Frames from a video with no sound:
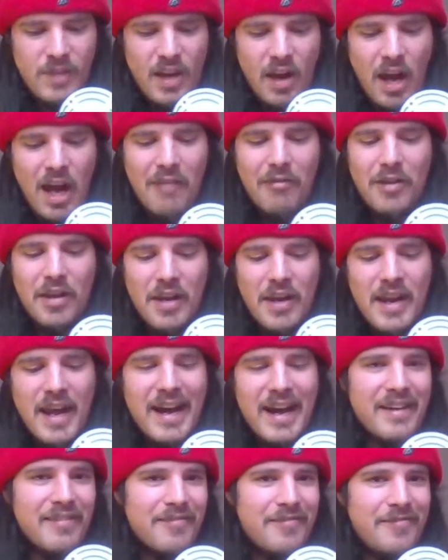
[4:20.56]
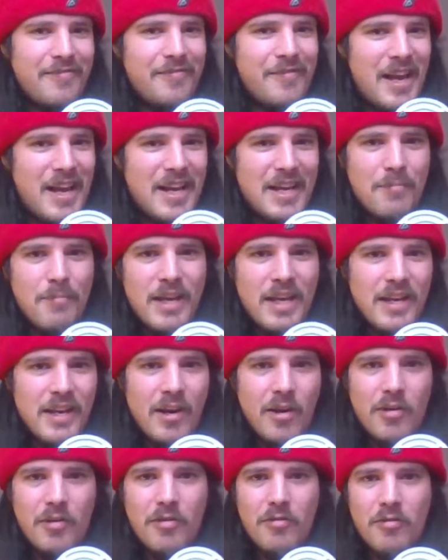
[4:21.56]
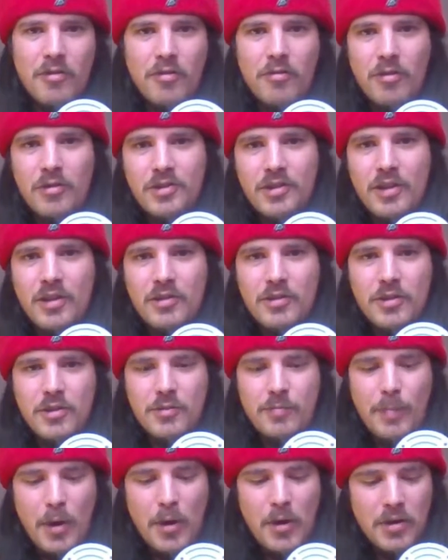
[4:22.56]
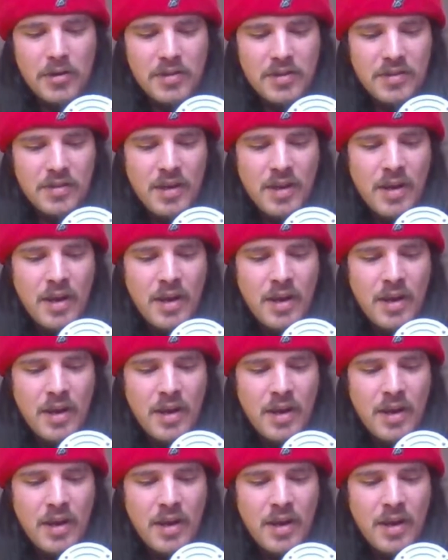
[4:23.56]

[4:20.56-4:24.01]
Other than that, fairly mediocre across those spots.